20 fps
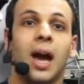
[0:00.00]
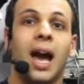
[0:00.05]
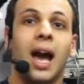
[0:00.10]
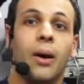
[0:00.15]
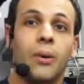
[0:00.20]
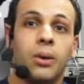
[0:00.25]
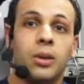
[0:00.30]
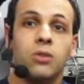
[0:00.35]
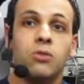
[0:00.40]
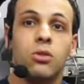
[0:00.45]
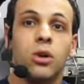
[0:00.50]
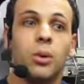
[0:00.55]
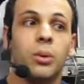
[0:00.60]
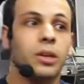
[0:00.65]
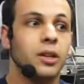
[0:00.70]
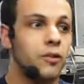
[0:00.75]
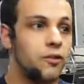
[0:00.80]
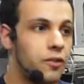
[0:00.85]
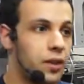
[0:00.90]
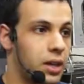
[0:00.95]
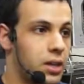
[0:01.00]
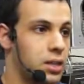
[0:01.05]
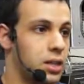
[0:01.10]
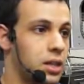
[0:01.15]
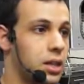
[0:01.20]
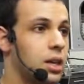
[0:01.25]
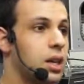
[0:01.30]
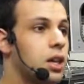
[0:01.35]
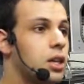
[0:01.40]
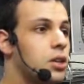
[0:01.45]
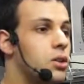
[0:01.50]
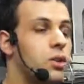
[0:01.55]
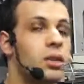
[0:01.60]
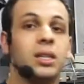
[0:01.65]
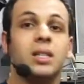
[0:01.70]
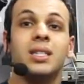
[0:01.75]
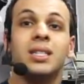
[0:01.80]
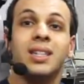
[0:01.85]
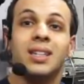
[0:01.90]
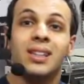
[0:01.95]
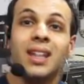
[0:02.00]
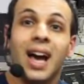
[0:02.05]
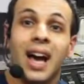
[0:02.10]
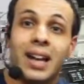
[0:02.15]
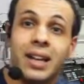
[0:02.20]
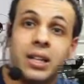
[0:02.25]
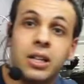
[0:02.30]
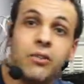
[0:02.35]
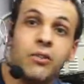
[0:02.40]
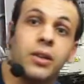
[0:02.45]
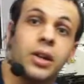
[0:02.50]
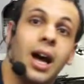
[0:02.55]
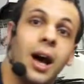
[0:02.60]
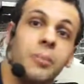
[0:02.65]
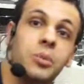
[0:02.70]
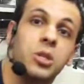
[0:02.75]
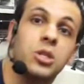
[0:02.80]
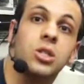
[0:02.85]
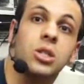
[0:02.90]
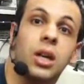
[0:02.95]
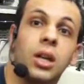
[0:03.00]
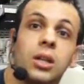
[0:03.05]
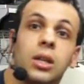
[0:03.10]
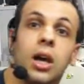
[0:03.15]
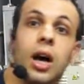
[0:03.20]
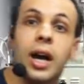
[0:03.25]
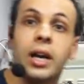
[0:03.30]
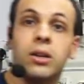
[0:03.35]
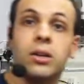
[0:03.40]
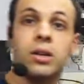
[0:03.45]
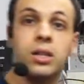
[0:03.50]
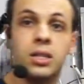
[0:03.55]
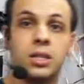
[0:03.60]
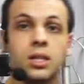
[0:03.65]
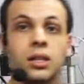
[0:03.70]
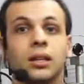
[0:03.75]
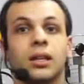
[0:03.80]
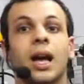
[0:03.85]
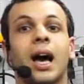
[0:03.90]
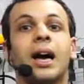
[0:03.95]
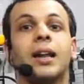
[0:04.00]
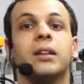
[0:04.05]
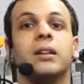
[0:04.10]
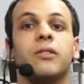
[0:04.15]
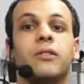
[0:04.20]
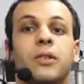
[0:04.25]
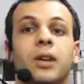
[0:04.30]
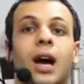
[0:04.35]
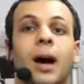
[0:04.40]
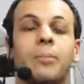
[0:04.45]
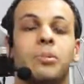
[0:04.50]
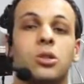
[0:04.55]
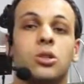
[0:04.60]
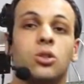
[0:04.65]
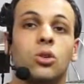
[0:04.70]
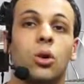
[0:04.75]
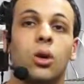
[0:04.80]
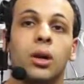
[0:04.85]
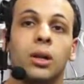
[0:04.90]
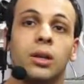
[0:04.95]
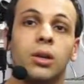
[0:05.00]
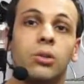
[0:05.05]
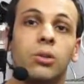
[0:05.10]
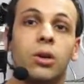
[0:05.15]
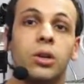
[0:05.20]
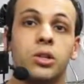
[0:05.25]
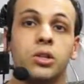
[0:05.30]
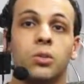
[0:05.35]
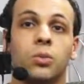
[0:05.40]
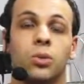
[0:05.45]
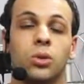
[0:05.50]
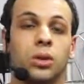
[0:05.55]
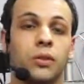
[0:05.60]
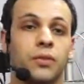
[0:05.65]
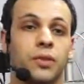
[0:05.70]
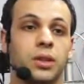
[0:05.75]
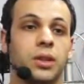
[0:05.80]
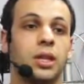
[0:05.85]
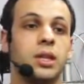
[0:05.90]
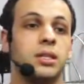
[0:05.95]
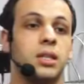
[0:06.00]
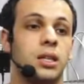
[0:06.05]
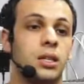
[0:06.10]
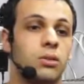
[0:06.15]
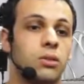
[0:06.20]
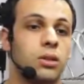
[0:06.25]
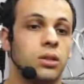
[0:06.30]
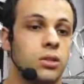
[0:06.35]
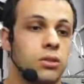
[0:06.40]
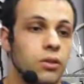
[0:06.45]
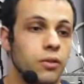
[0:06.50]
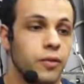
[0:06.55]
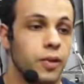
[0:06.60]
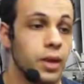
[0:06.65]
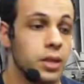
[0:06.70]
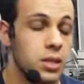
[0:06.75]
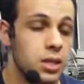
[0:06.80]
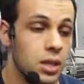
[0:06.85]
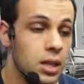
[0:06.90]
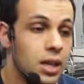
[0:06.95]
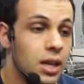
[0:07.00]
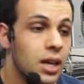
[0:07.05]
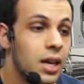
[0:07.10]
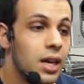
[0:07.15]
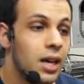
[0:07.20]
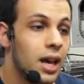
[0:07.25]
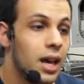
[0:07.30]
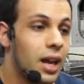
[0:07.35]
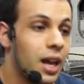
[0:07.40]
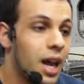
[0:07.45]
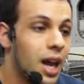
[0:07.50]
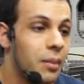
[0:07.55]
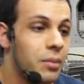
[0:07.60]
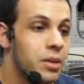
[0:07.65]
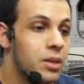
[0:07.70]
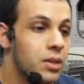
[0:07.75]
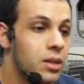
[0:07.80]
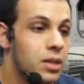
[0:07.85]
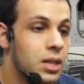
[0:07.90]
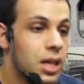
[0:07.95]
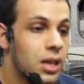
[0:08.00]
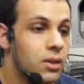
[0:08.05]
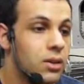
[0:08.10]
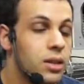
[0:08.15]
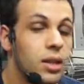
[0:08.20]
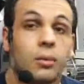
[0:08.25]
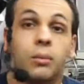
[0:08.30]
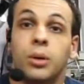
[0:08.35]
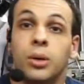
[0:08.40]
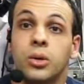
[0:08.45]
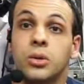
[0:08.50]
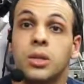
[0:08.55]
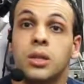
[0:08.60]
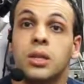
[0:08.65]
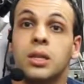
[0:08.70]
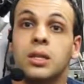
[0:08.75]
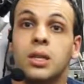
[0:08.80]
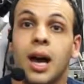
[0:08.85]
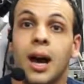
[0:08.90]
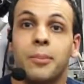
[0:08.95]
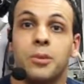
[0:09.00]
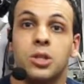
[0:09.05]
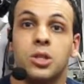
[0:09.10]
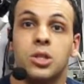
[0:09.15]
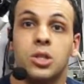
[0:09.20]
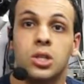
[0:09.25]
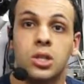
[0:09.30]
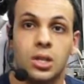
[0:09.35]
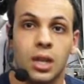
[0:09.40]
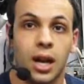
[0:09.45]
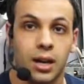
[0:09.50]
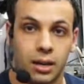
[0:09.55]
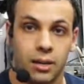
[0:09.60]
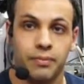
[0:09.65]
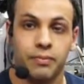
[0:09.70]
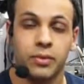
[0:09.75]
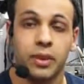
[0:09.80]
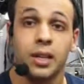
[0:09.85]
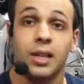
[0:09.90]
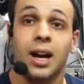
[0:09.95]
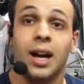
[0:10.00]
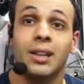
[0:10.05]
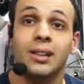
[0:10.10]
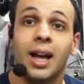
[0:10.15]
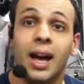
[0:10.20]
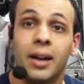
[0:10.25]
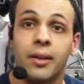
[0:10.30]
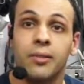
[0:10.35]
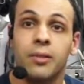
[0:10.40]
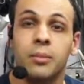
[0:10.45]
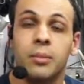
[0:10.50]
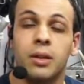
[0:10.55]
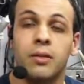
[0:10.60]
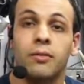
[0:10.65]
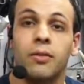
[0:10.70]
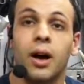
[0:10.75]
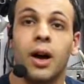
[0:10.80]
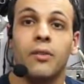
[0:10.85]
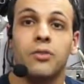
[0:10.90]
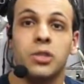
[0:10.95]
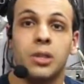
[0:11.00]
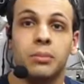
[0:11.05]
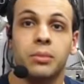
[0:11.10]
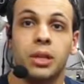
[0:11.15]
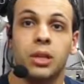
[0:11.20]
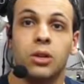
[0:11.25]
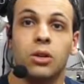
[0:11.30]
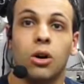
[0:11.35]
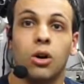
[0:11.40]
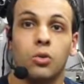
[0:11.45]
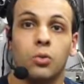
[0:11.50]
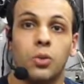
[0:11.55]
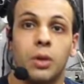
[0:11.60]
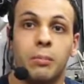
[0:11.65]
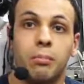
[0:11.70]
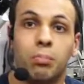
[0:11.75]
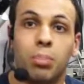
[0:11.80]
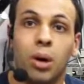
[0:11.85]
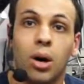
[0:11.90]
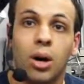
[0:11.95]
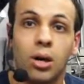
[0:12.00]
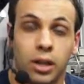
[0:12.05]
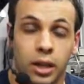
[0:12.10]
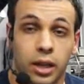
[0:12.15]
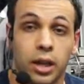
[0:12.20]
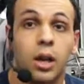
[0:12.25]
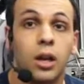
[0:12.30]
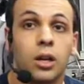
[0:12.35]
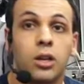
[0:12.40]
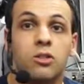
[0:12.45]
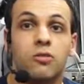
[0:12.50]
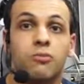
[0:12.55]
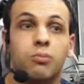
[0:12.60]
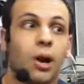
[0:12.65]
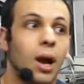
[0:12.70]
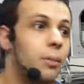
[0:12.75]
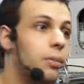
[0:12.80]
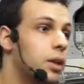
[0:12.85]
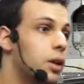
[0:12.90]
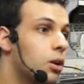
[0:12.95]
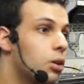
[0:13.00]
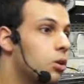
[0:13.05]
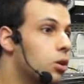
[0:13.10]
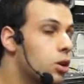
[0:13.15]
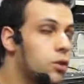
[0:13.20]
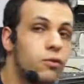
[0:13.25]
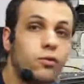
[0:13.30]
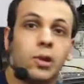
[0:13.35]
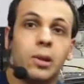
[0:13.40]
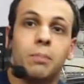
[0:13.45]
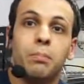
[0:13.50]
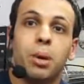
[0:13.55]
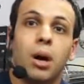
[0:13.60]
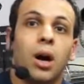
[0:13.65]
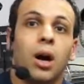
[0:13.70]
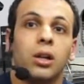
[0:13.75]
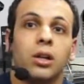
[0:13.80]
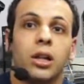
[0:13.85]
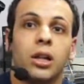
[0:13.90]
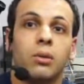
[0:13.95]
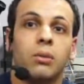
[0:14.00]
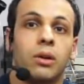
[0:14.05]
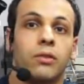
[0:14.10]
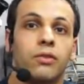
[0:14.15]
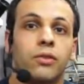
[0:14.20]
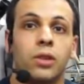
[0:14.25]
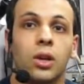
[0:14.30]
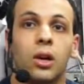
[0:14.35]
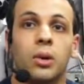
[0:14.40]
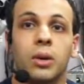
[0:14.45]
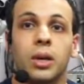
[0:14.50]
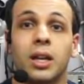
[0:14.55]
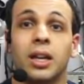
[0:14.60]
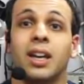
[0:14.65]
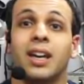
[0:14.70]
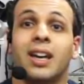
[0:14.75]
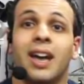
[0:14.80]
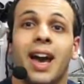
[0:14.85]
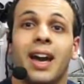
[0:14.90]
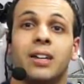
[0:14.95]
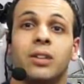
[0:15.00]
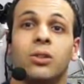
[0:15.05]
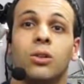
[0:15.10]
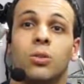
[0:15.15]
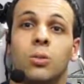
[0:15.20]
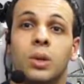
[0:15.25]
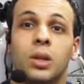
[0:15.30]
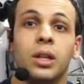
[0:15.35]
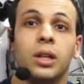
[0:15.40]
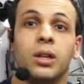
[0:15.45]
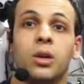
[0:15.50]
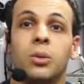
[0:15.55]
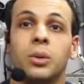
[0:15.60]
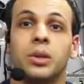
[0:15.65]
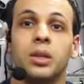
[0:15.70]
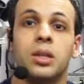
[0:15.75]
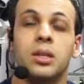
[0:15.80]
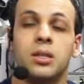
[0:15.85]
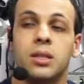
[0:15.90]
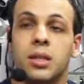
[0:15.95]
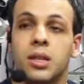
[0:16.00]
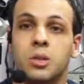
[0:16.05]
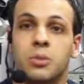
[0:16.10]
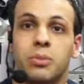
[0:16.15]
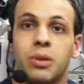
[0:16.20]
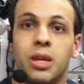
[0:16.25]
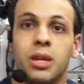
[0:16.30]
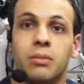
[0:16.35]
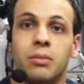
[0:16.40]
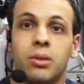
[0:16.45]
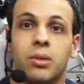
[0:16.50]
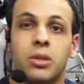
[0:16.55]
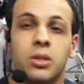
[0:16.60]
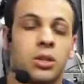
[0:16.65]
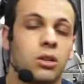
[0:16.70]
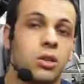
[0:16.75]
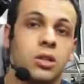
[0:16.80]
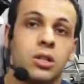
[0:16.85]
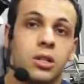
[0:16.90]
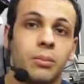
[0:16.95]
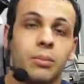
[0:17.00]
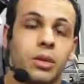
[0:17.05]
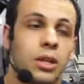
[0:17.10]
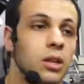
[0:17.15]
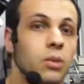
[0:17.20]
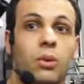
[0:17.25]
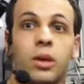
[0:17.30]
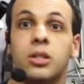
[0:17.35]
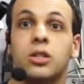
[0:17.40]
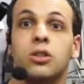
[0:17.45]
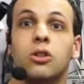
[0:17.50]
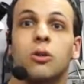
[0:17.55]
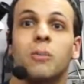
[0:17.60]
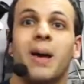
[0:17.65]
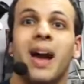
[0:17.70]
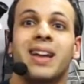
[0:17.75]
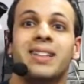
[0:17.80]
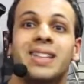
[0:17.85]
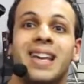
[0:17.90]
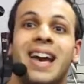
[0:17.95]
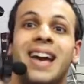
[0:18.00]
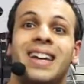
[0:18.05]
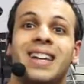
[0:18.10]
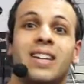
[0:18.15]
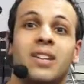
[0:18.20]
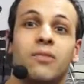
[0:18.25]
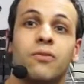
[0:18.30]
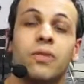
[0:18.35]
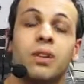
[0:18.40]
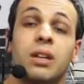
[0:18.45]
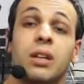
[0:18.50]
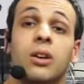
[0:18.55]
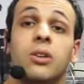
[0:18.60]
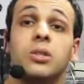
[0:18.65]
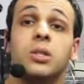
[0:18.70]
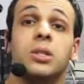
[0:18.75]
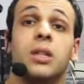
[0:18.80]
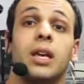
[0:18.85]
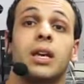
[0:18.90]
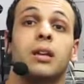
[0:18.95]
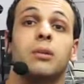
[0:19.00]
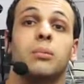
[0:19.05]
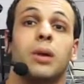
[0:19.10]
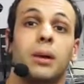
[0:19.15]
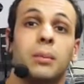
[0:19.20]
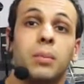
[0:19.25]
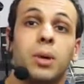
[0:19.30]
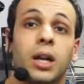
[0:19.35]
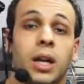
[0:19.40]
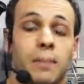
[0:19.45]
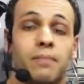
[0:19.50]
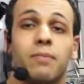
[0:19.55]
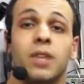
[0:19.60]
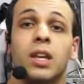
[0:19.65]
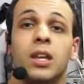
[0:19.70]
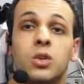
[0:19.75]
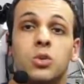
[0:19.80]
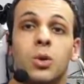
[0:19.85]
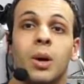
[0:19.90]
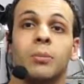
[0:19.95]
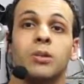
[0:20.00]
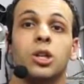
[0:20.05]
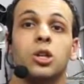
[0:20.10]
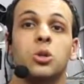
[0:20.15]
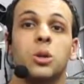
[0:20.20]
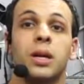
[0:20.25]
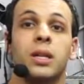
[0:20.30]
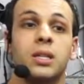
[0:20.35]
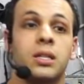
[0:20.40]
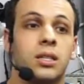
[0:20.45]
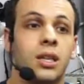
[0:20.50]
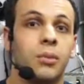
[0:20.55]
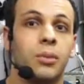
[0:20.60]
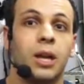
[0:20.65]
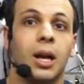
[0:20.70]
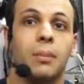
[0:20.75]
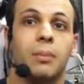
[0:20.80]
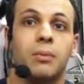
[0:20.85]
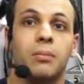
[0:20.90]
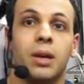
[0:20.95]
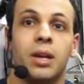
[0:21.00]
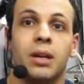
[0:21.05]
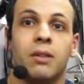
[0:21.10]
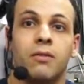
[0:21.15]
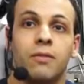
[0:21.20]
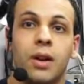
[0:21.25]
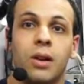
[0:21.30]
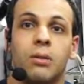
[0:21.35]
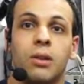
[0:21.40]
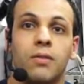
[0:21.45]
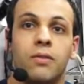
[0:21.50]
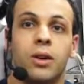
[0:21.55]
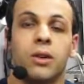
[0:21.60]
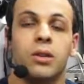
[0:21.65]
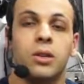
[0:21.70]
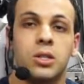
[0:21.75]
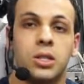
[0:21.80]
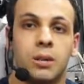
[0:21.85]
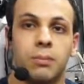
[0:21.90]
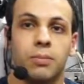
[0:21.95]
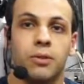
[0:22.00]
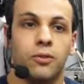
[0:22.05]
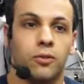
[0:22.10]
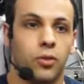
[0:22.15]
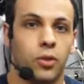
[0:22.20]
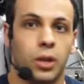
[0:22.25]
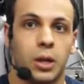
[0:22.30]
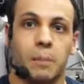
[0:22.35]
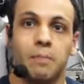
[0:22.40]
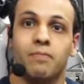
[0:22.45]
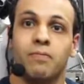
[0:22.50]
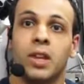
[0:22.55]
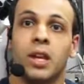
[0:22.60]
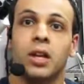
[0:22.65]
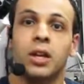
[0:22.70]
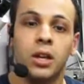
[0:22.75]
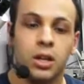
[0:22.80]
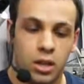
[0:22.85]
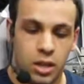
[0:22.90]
So, how are you going to fix it? You're going to see a lot of different options online. You're going to see a lot of different options all across the world for things that you can do to fix it. And I'm here to tell you that most of these options suck. A lot of them involve something called reballing. You've probably heard of reballing, reflowing, and you don't really know what these things mean because you're just somebody who wants to go back to editing video so they can make money. So I'm going to try to sum it up and make it very, very simple for you.